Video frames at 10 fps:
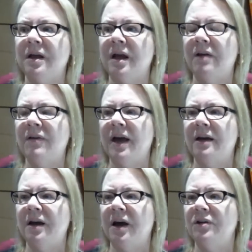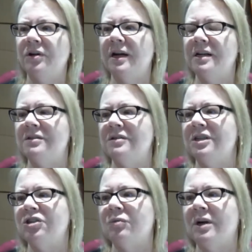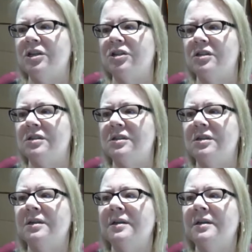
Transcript: I've had other kinds of situations